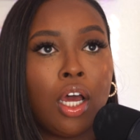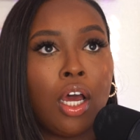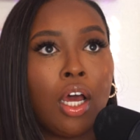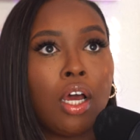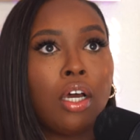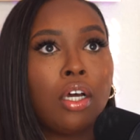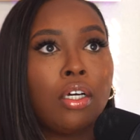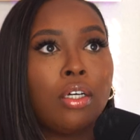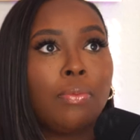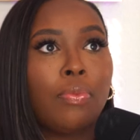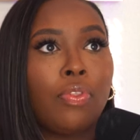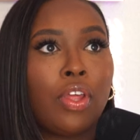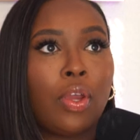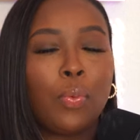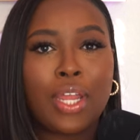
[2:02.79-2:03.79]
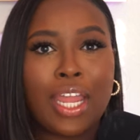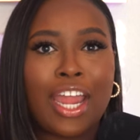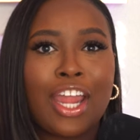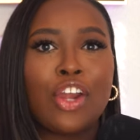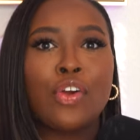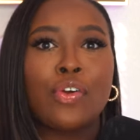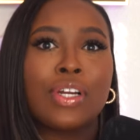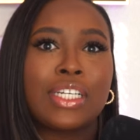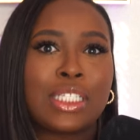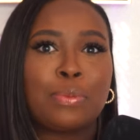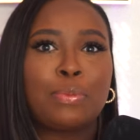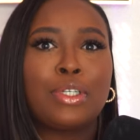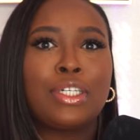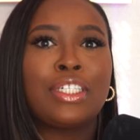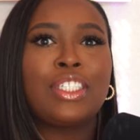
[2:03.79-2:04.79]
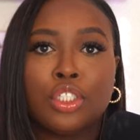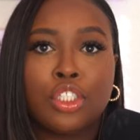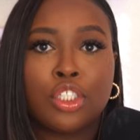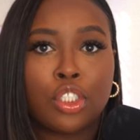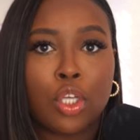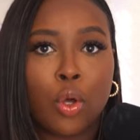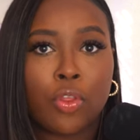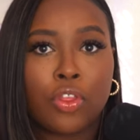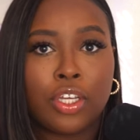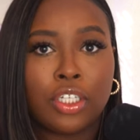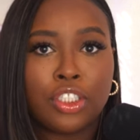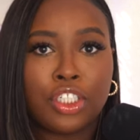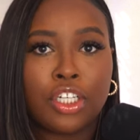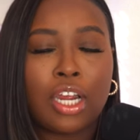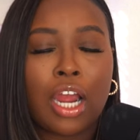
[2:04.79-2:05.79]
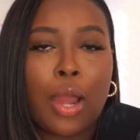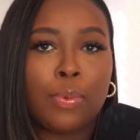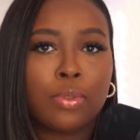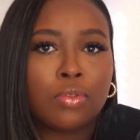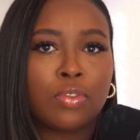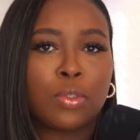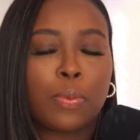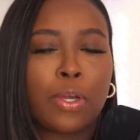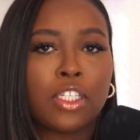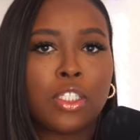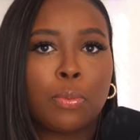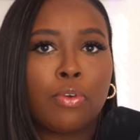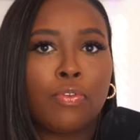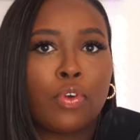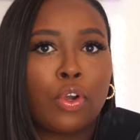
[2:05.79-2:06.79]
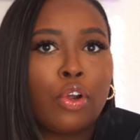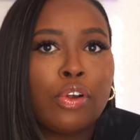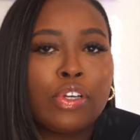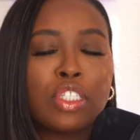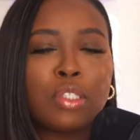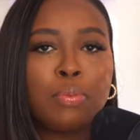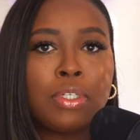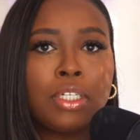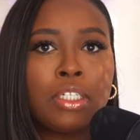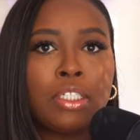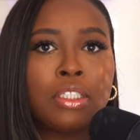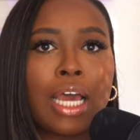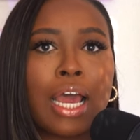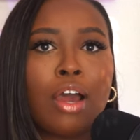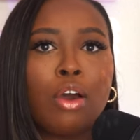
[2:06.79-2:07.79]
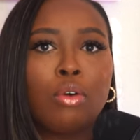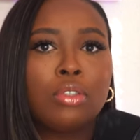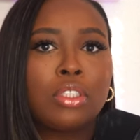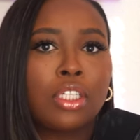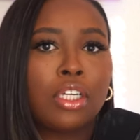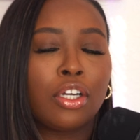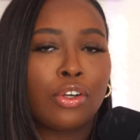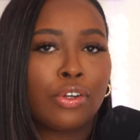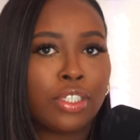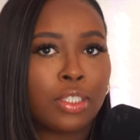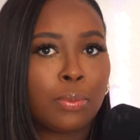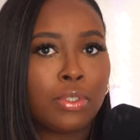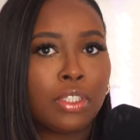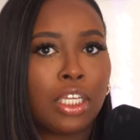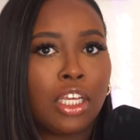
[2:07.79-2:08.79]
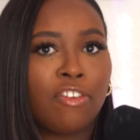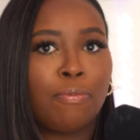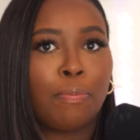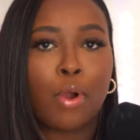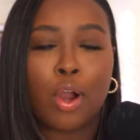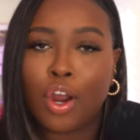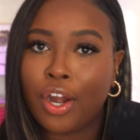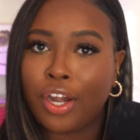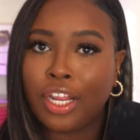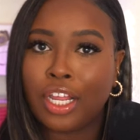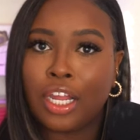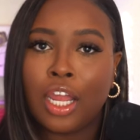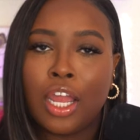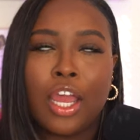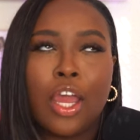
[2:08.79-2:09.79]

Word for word: Then we had Christmas. So this year I was responsible for Christmas. I hosted a Christmas Eve party.